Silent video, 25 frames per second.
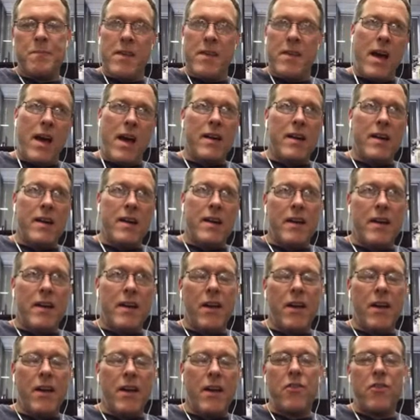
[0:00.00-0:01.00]
Yeah, it
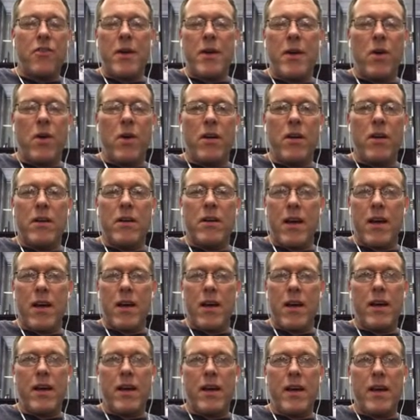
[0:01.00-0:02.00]
is. I mean, well,
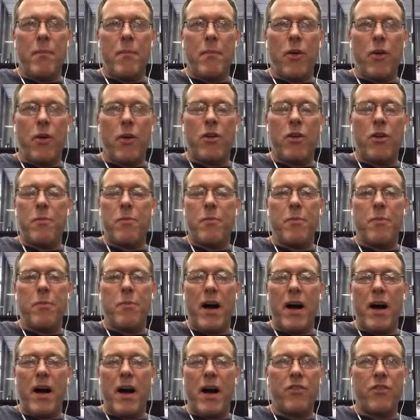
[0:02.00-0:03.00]
I get mostly people,
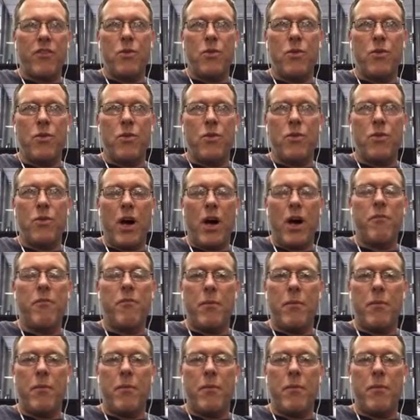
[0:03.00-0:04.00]
honestly, who come
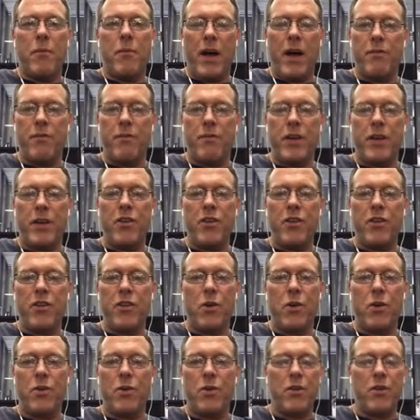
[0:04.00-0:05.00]
from the health and fitness
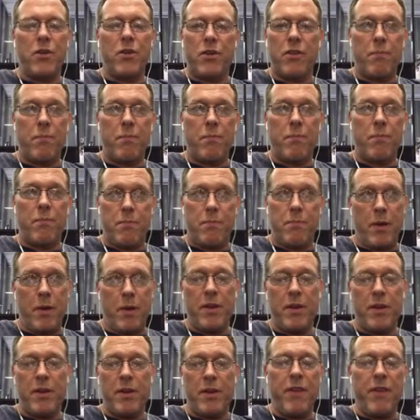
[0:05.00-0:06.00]
world because they're
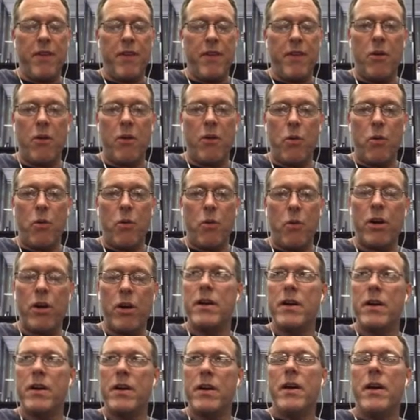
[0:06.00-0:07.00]
people that follow my work,
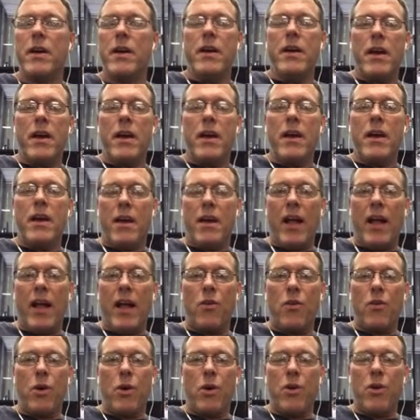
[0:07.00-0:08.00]
and that's
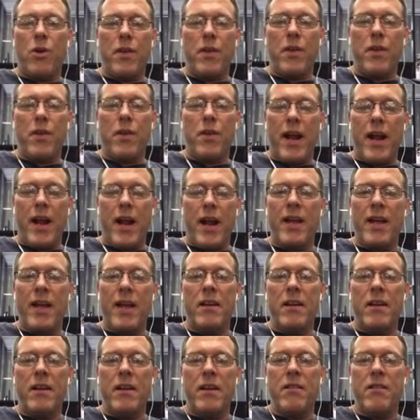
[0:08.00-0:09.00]
the world that I'm
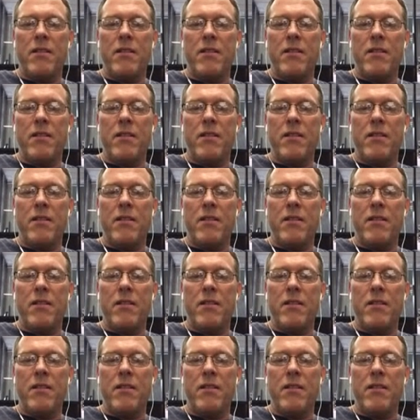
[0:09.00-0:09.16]
in.